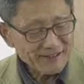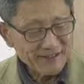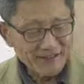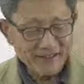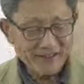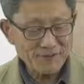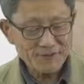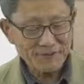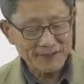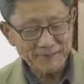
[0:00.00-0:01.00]
looks
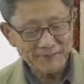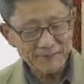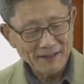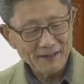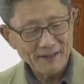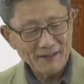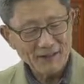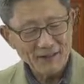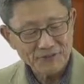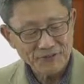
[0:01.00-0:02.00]
fine.
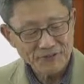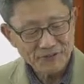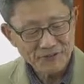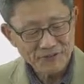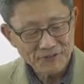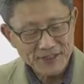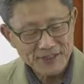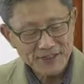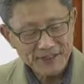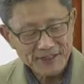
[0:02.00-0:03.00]
Oh, gee.